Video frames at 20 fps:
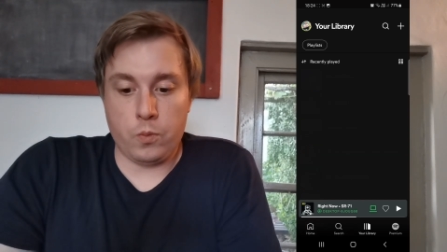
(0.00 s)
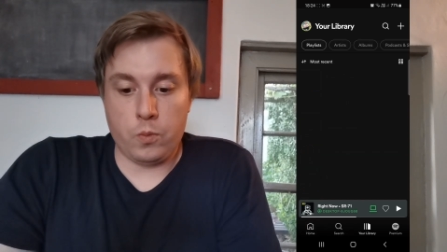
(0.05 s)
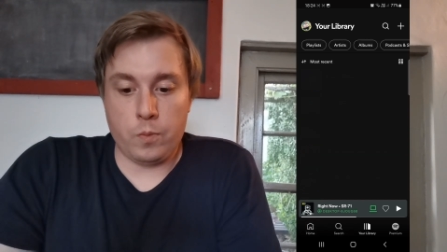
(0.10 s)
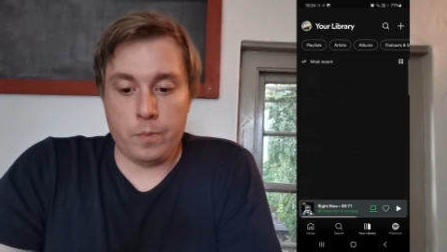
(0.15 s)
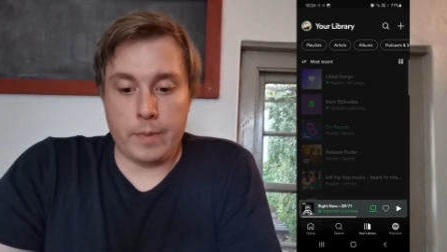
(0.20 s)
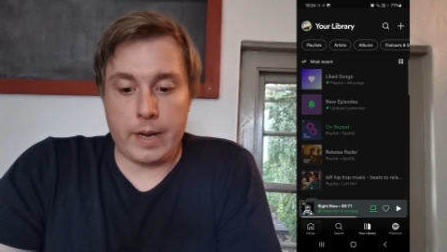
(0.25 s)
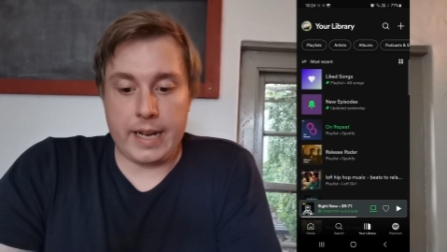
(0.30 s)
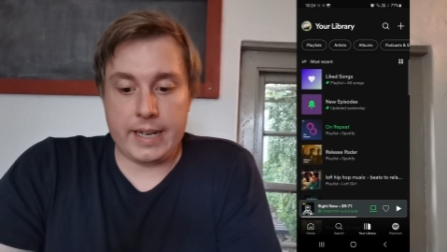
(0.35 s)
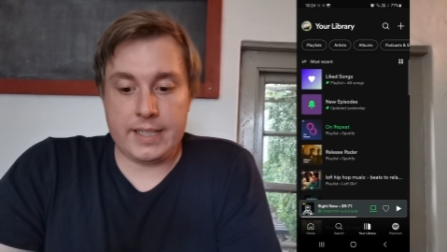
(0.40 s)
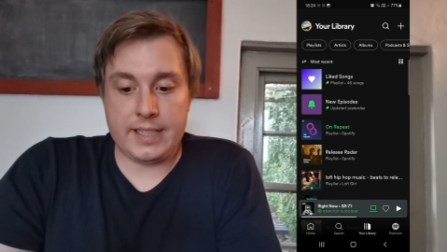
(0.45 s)

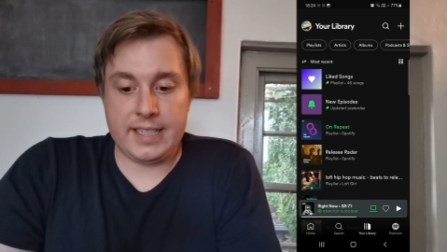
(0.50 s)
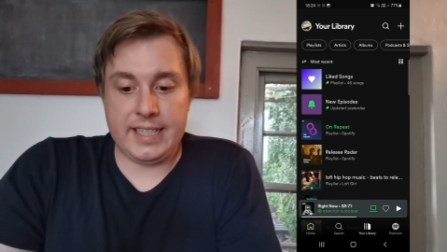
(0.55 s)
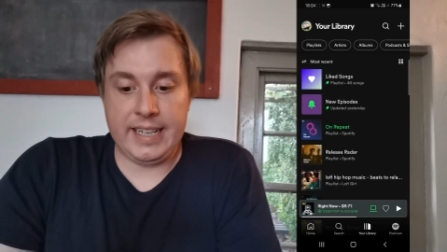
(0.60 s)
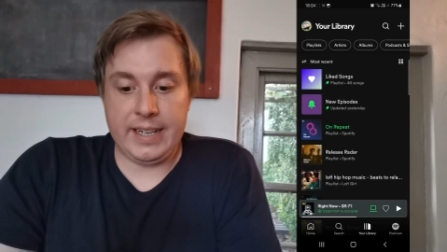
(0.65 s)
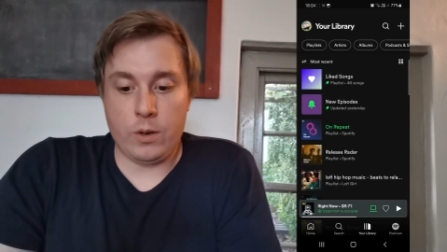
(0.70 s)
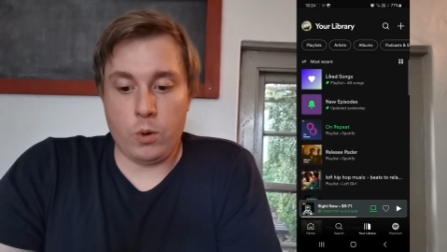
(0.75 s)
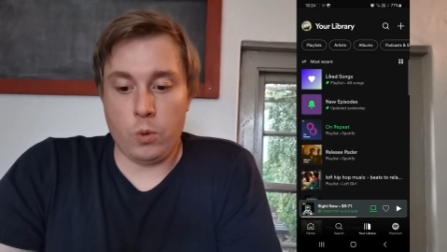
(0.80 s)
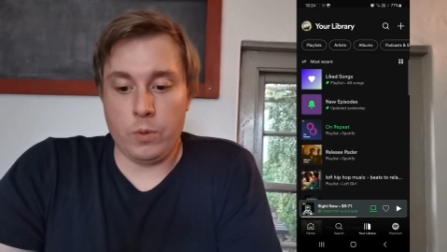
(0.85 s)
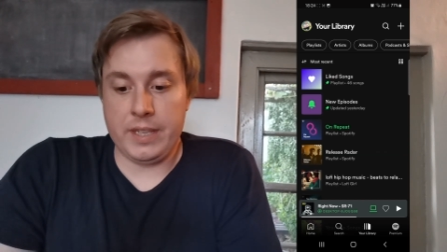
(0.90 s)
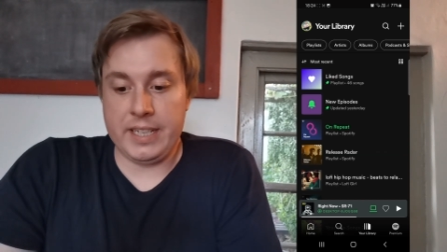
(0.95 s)
might
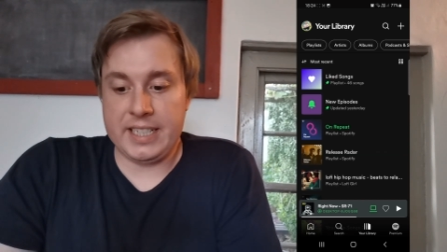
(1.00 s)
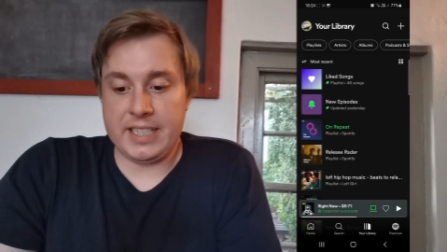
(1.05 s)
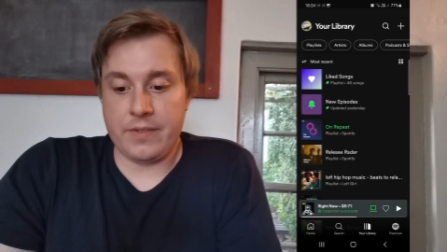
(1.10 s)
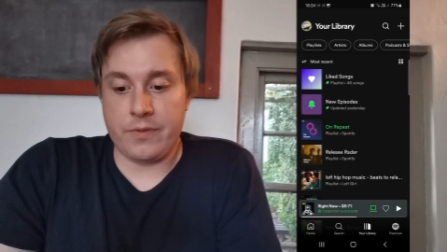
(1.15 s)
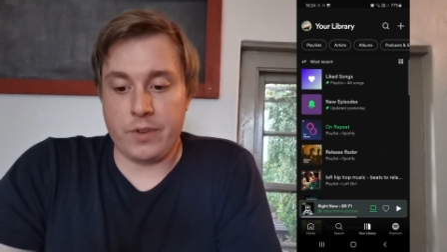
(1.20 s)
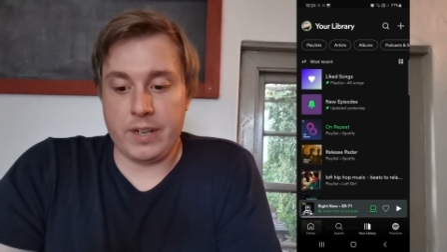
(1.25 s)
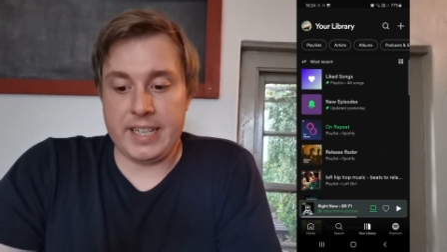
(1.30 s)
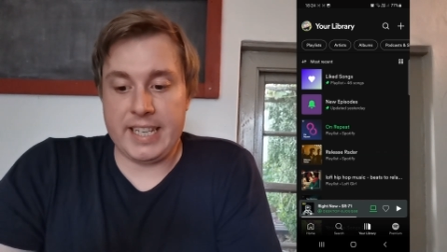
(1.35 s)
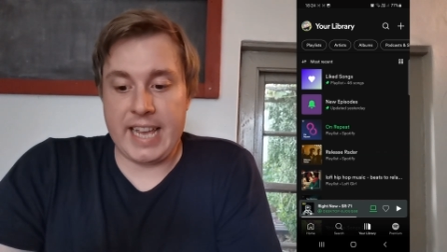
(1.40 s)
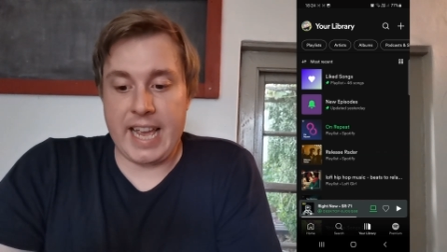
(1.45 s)
see all these
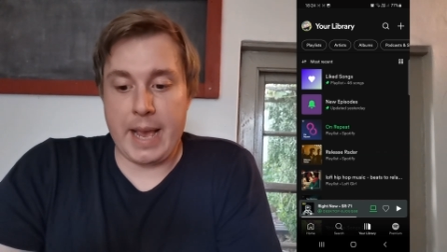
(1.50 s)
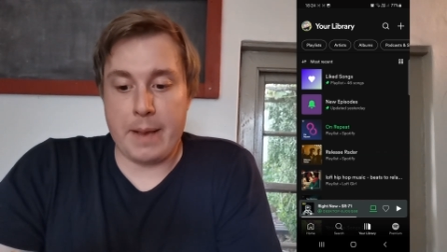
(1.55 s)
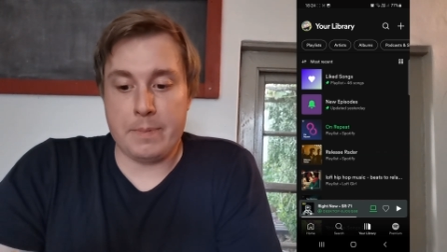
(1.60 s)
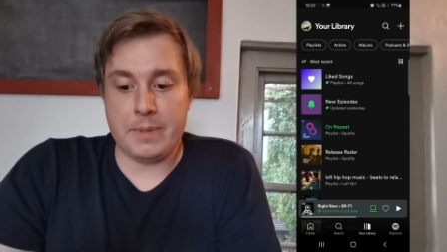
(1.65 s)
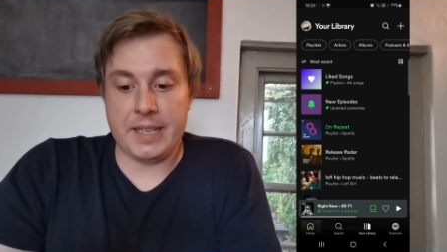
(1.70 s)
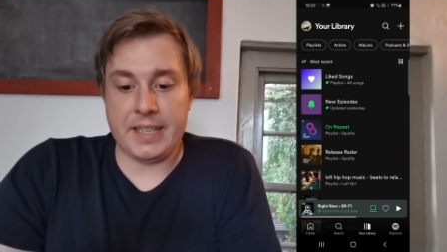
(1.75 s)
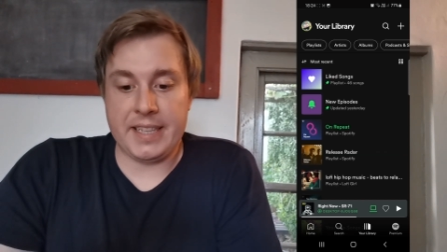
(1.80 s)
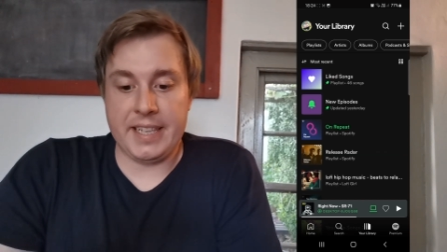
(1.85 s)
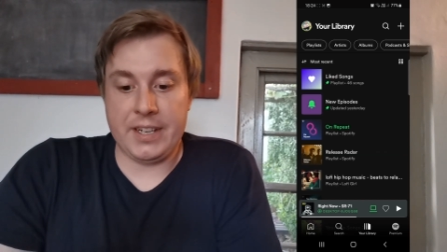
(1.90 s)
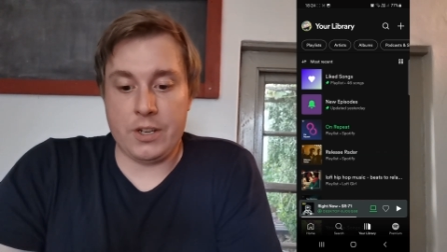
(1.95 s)
different
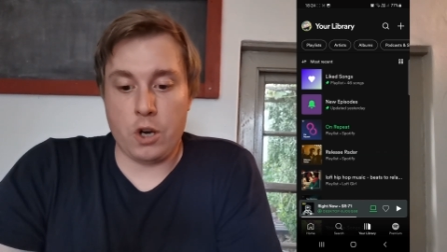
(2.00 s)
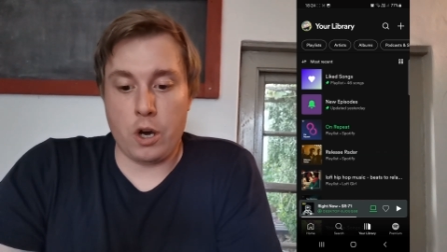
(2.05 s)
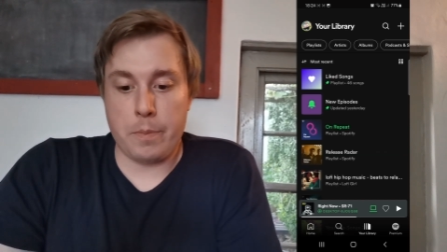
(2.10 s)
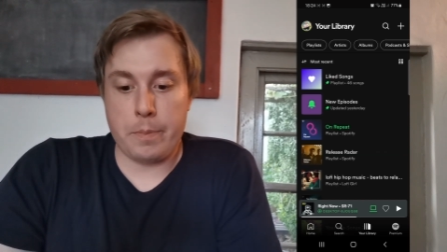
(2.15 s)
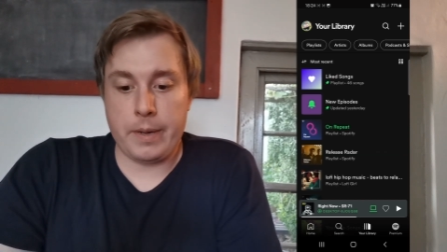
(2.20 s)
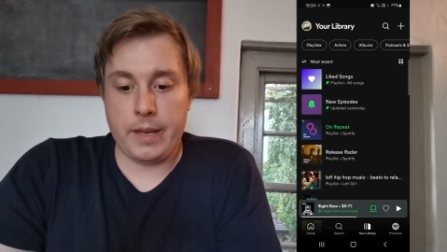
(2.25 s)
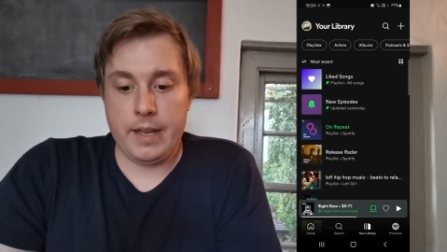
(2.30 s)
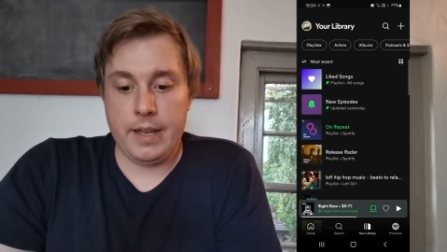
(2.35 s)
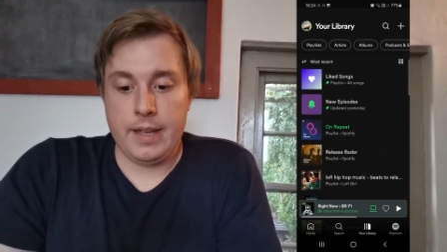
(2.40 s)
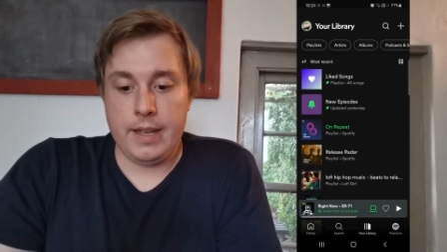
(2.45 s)
tabs at the
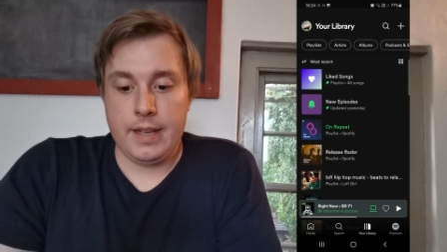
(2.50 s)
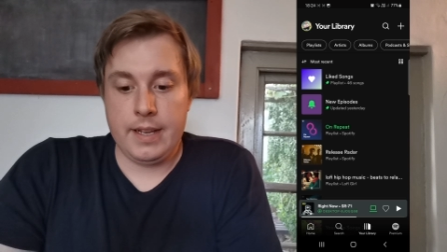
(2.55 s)
top